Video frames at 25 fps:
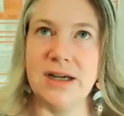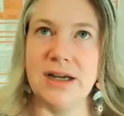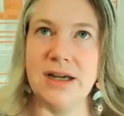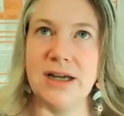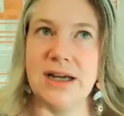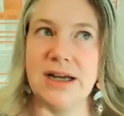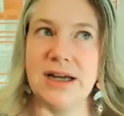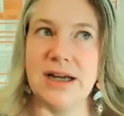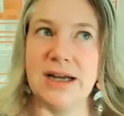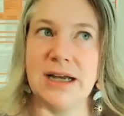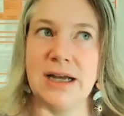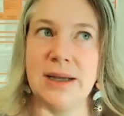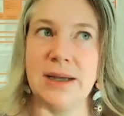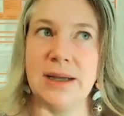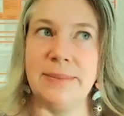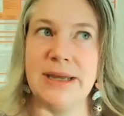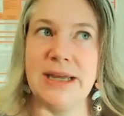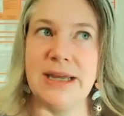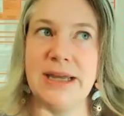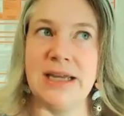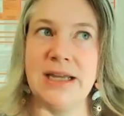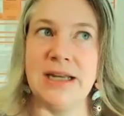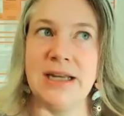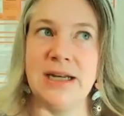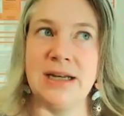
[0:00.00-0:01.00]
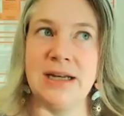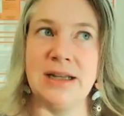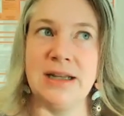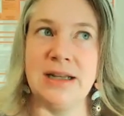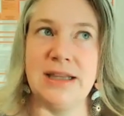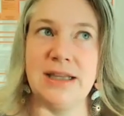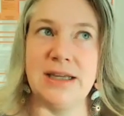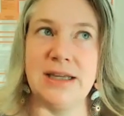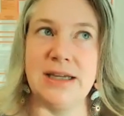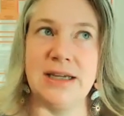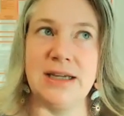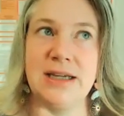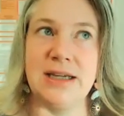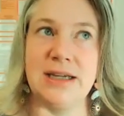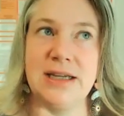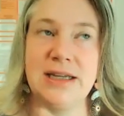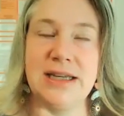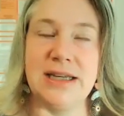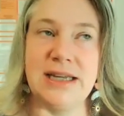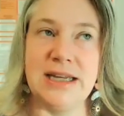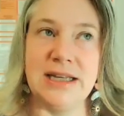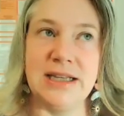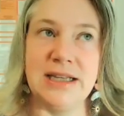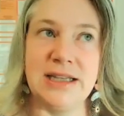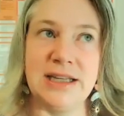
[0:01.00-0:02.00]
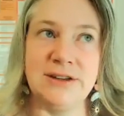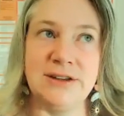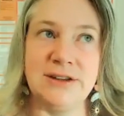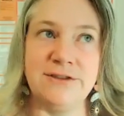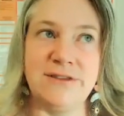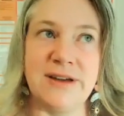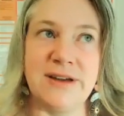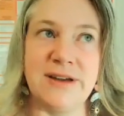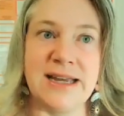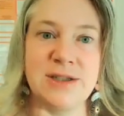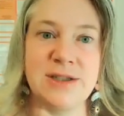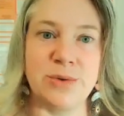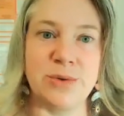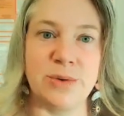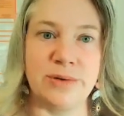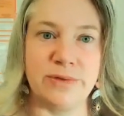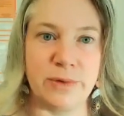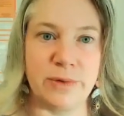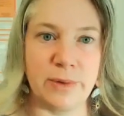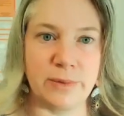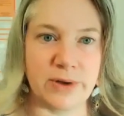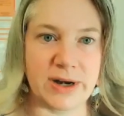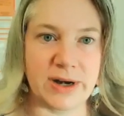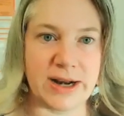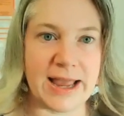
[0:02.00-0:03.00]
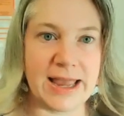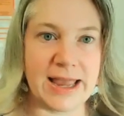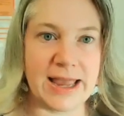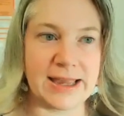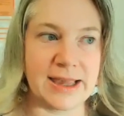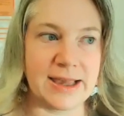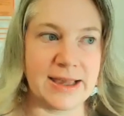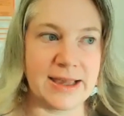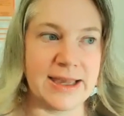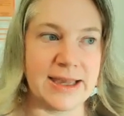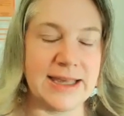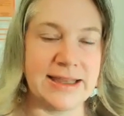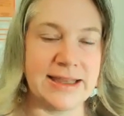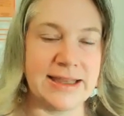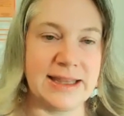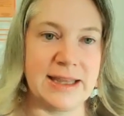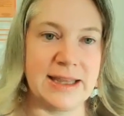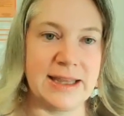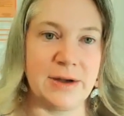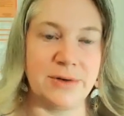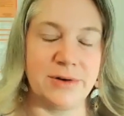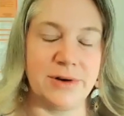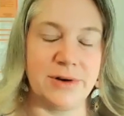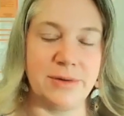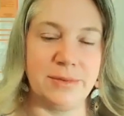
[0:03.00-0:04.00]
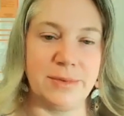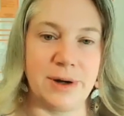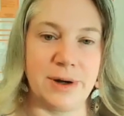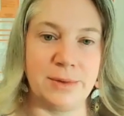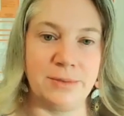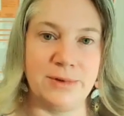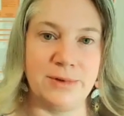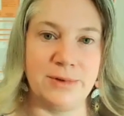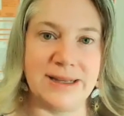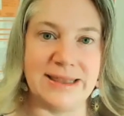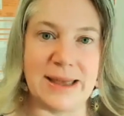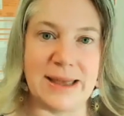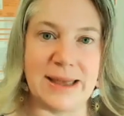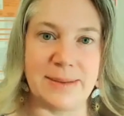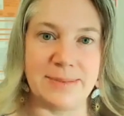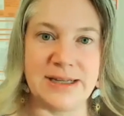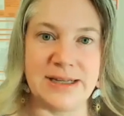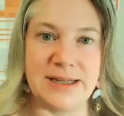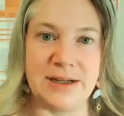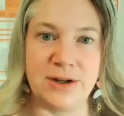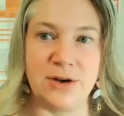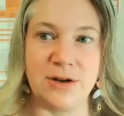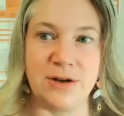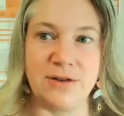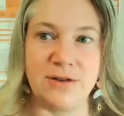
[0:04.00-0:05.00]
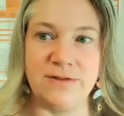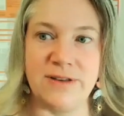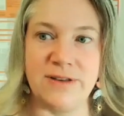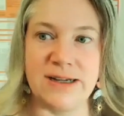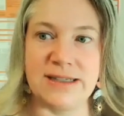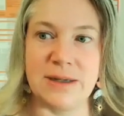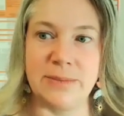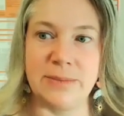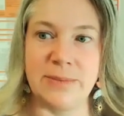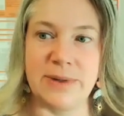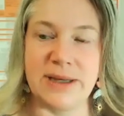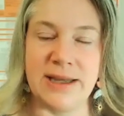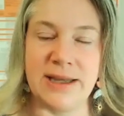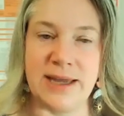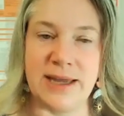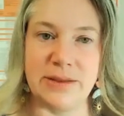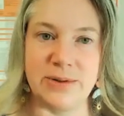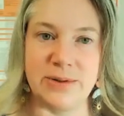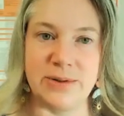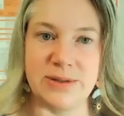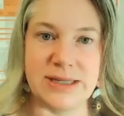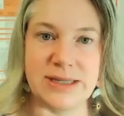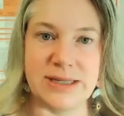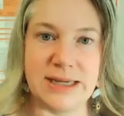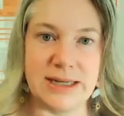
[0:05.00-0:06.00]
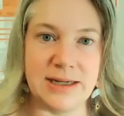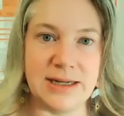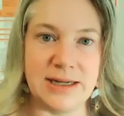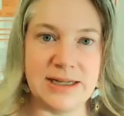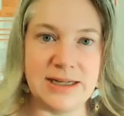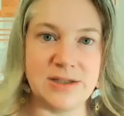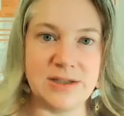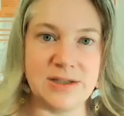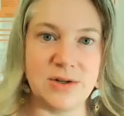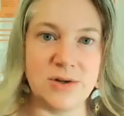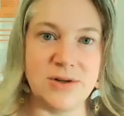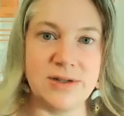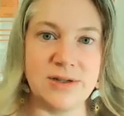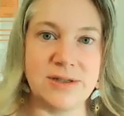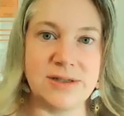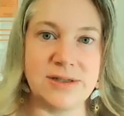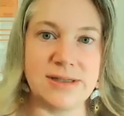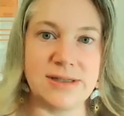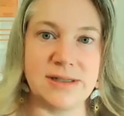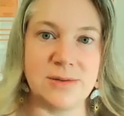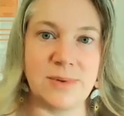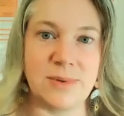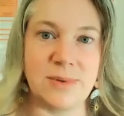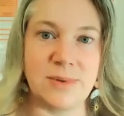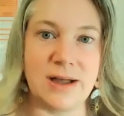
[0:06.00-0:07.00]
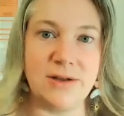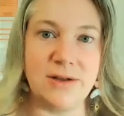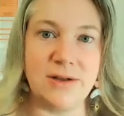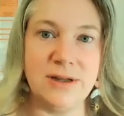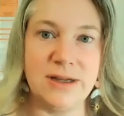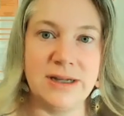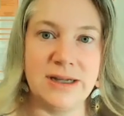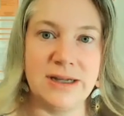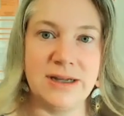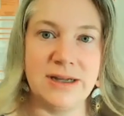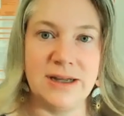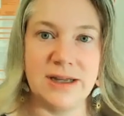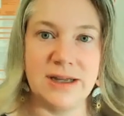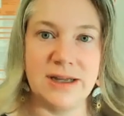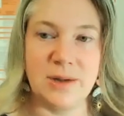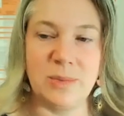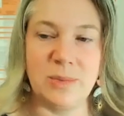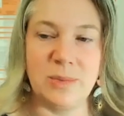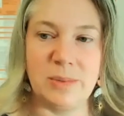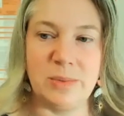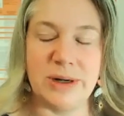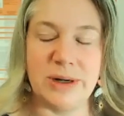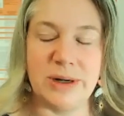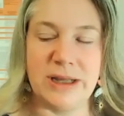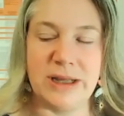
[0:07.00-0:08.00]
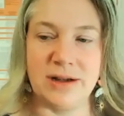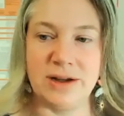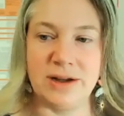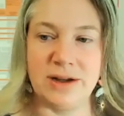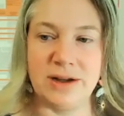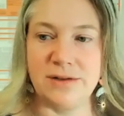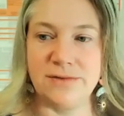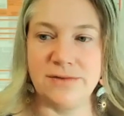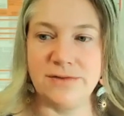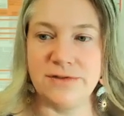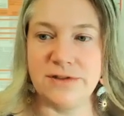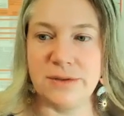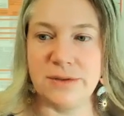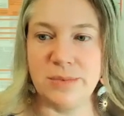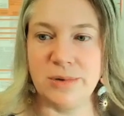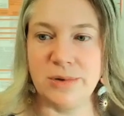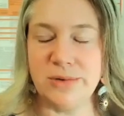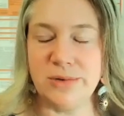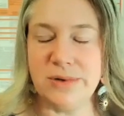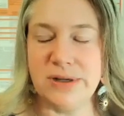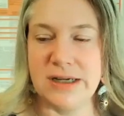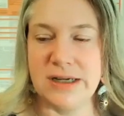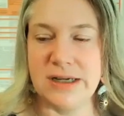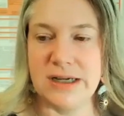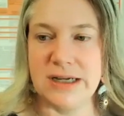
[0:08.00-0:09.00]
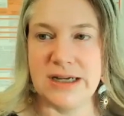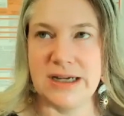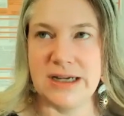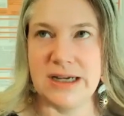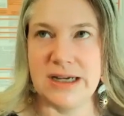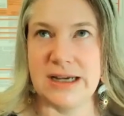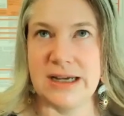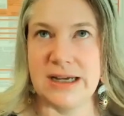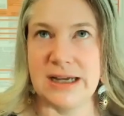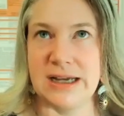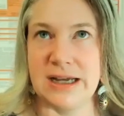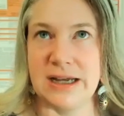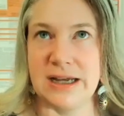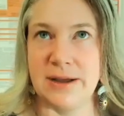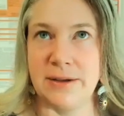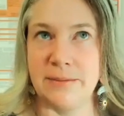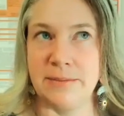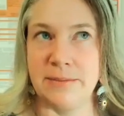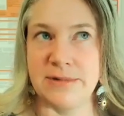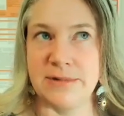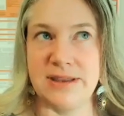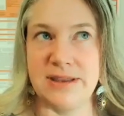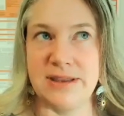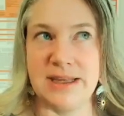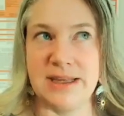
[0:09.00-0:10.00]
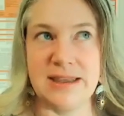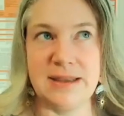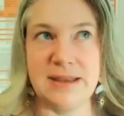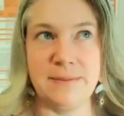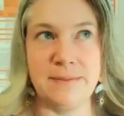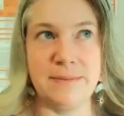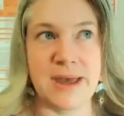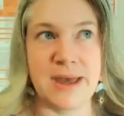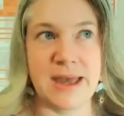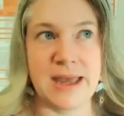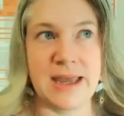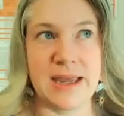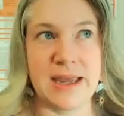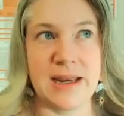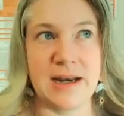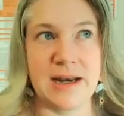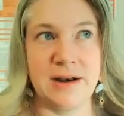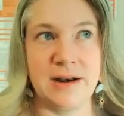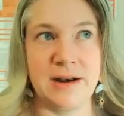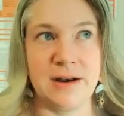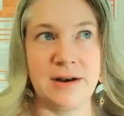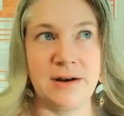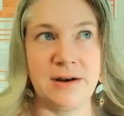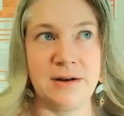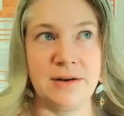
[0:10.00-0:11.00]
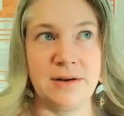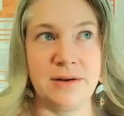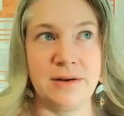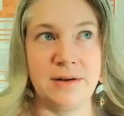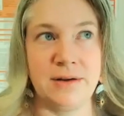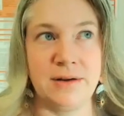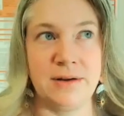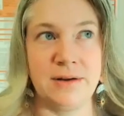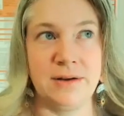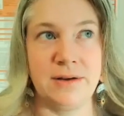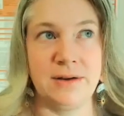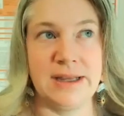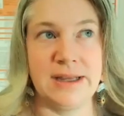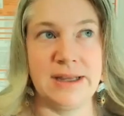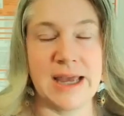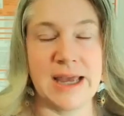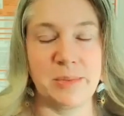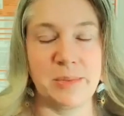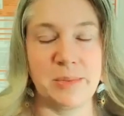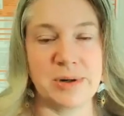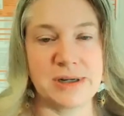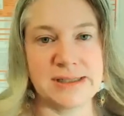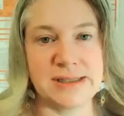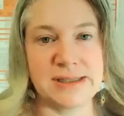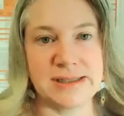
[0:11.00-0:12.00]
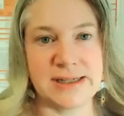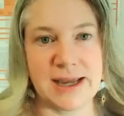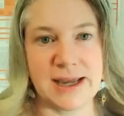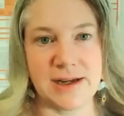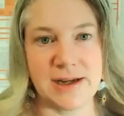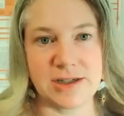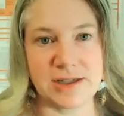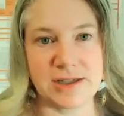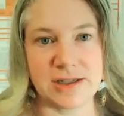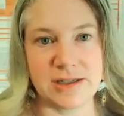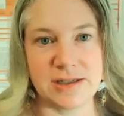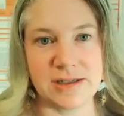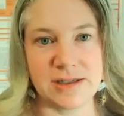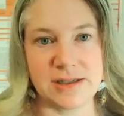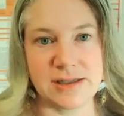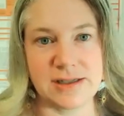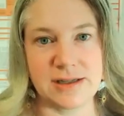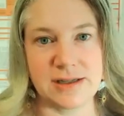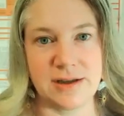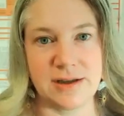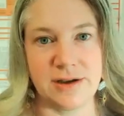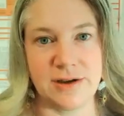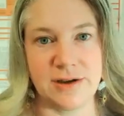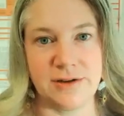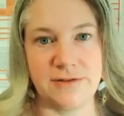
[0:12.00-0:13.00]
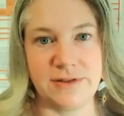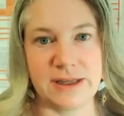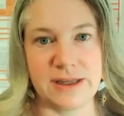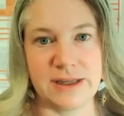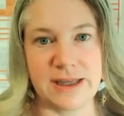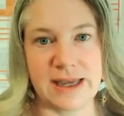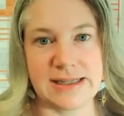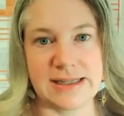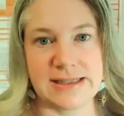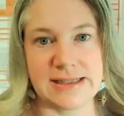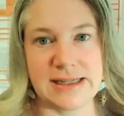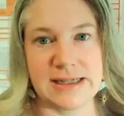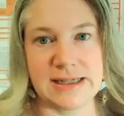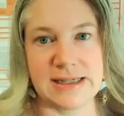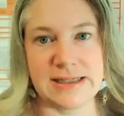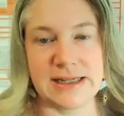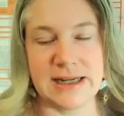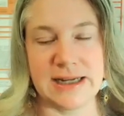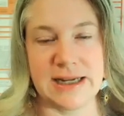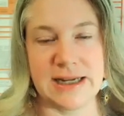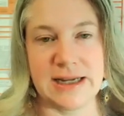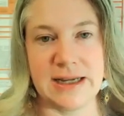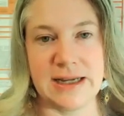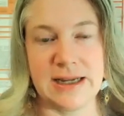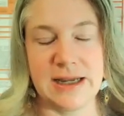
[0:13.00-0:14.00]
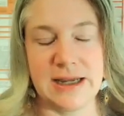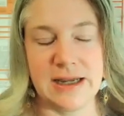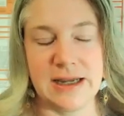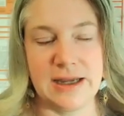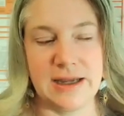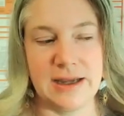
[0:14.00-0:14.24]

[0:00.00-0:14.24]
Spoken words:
In the healing phase, or if we've got a hanging healing or a relapsing conflict, then we can get those kidney stones as well. It can be pretty uncomfortable. So they're the main, presentations of the KCT.